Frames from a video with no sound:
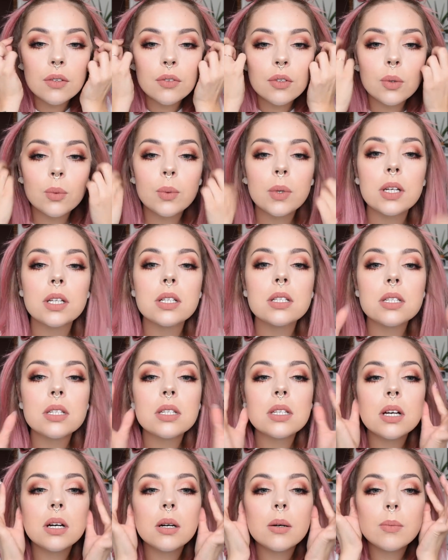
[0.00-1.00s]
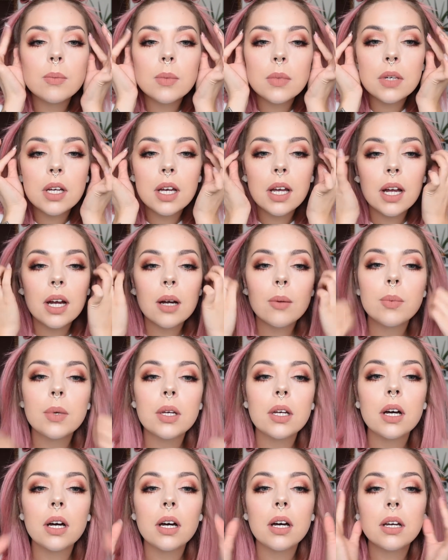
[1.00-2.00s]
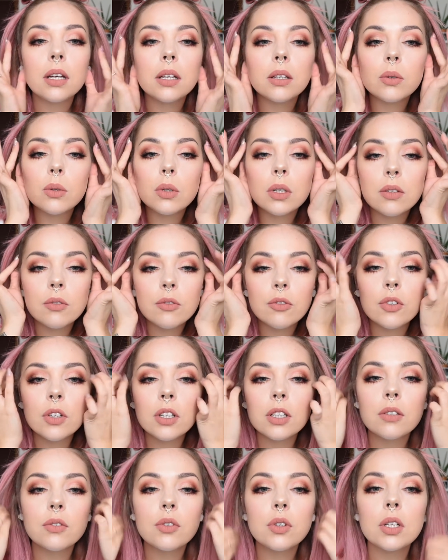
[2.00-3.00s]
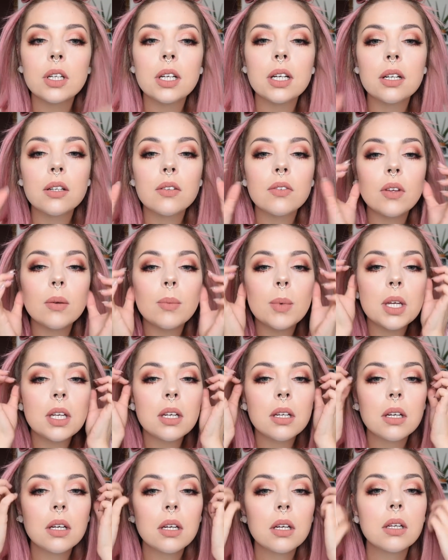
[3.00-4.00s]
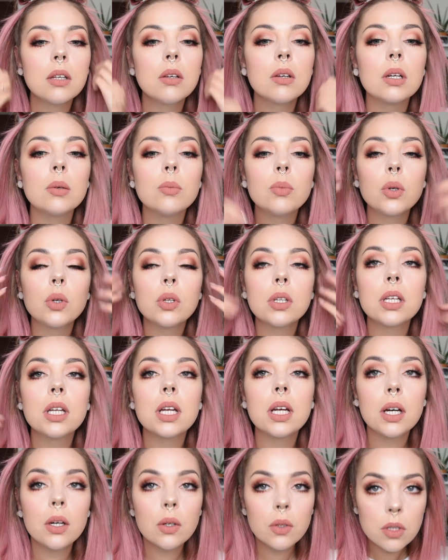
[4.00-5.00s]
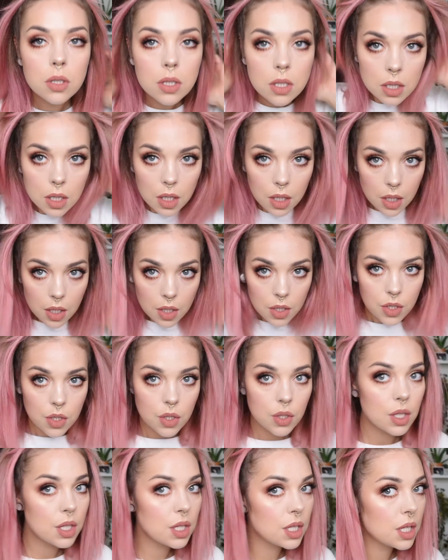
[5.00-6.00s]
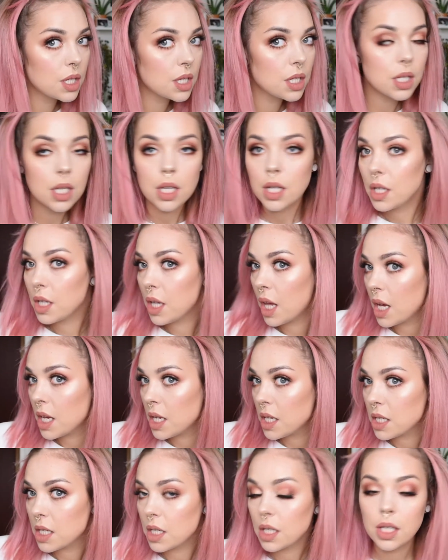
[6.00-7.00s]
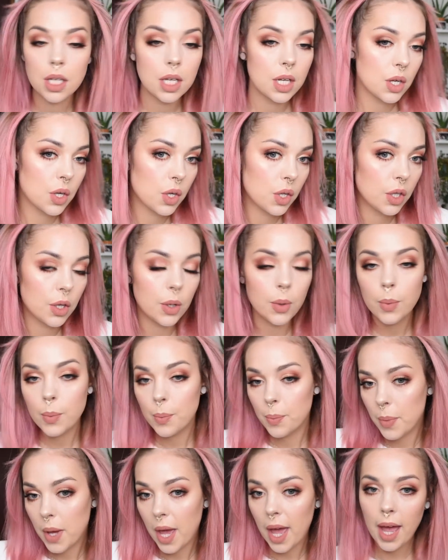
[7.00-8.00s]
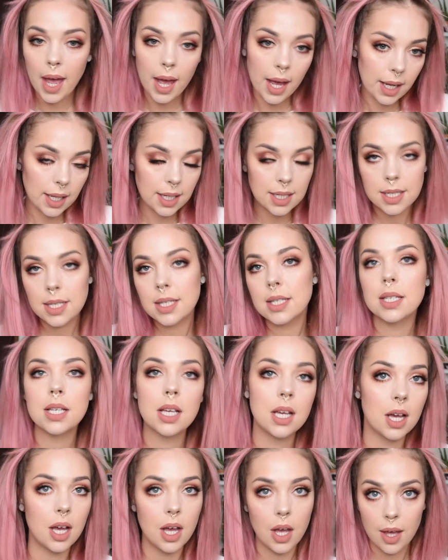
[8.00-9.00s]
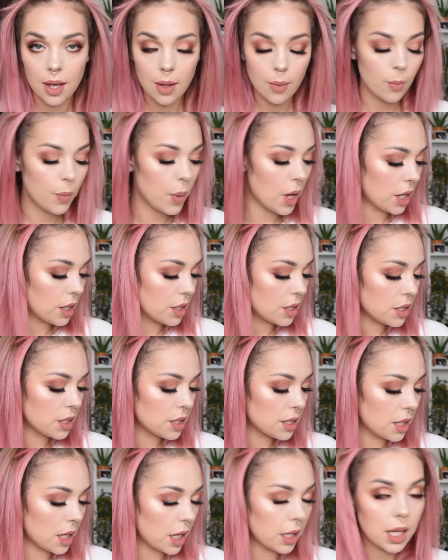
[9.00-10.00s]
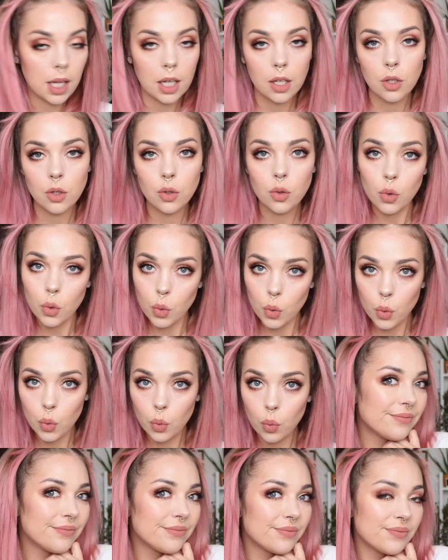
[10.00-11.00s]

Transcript: if you want some hair behind or in front of your ears. I mean, you can pull it out. So this is a nice little buns that I like to do.